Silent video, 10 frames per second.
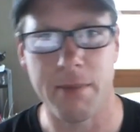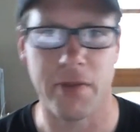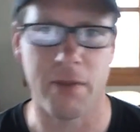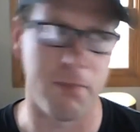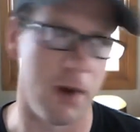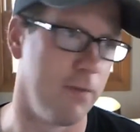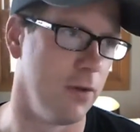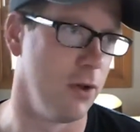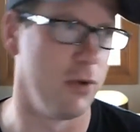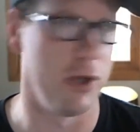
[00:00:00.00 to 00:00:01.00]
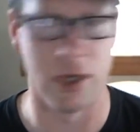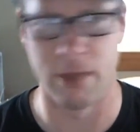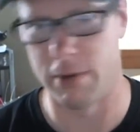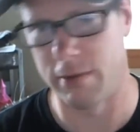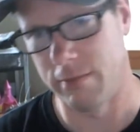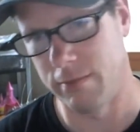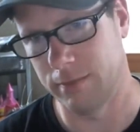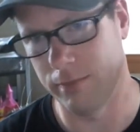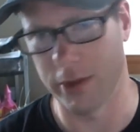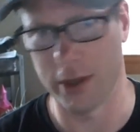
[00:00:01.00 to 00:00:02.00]
at the Buffalo Chip
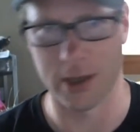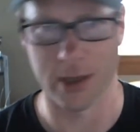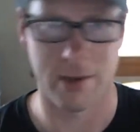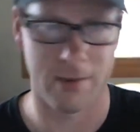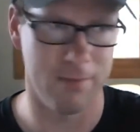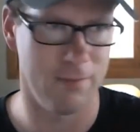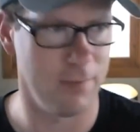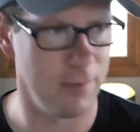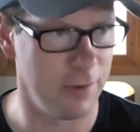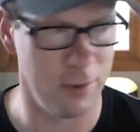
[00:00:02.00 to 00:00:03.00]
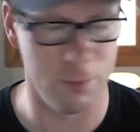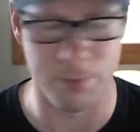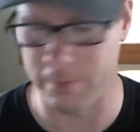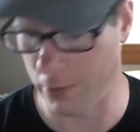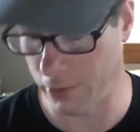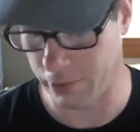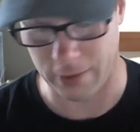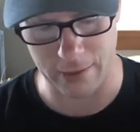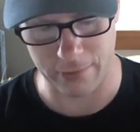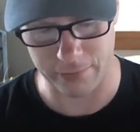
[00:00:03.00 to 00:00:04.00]
and the stupid Full
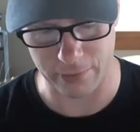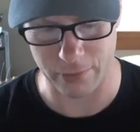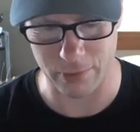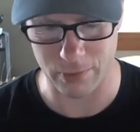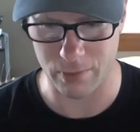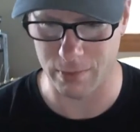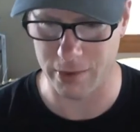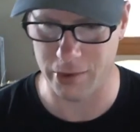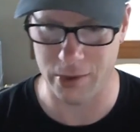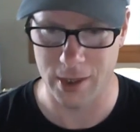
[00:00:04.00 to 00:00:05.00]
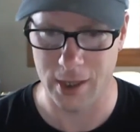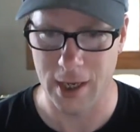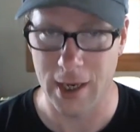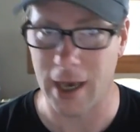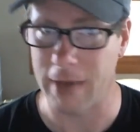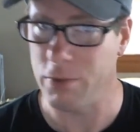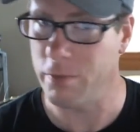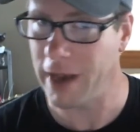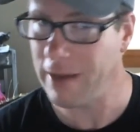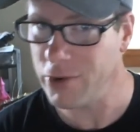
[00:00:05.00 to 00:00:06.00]
Throttle Saloon, which if
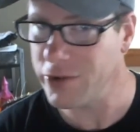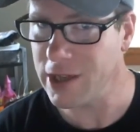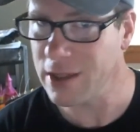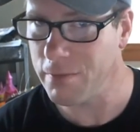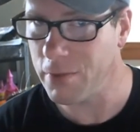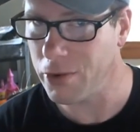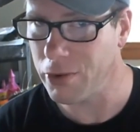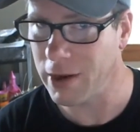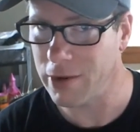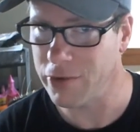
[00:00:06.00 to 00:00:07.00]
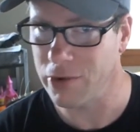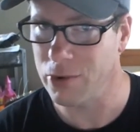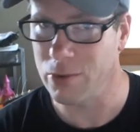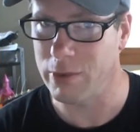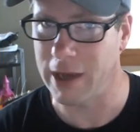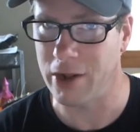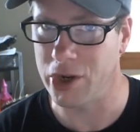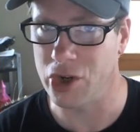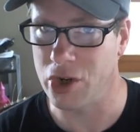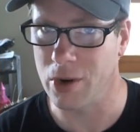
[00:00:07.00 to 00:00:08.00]
you've ever seen the Full Throttle Saloon reality
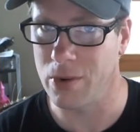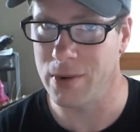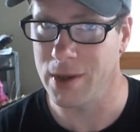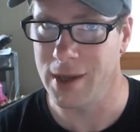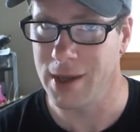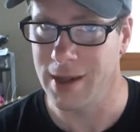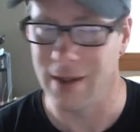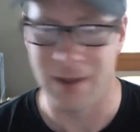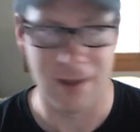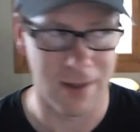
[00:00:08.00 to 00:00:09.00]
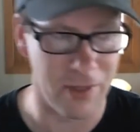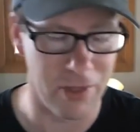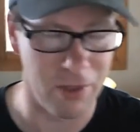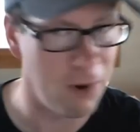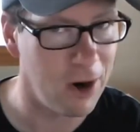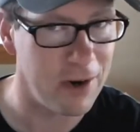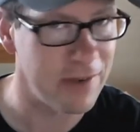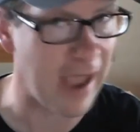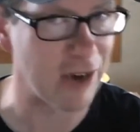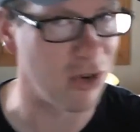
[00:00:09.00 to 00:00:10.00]
show, the bar
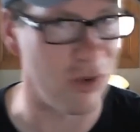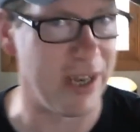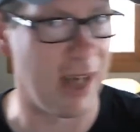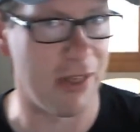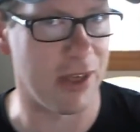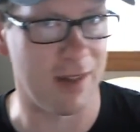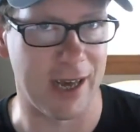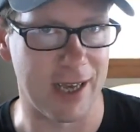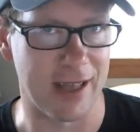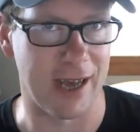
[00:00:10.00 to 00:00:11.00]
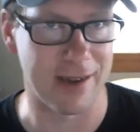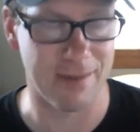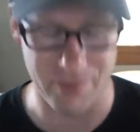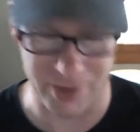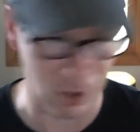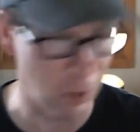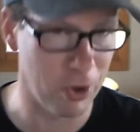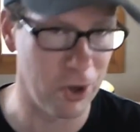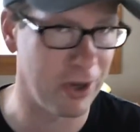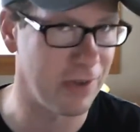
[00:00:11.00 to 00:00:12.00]
is actually nothing like that. The
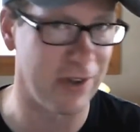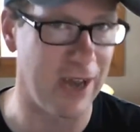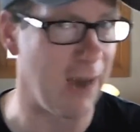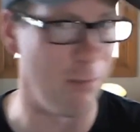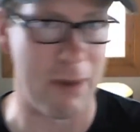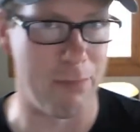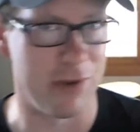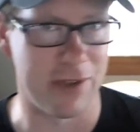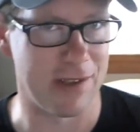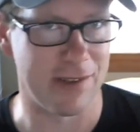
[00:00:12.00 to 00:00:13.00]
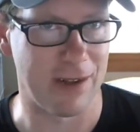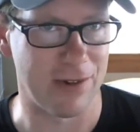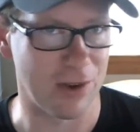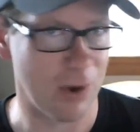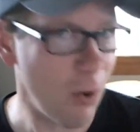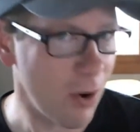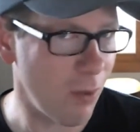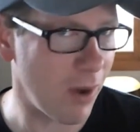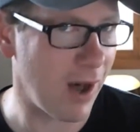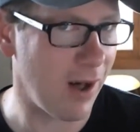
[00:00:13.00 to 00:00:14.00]
owner does not represent South Dakota
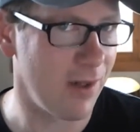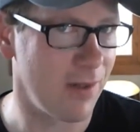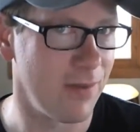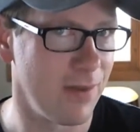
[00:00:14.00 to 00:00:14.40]
well.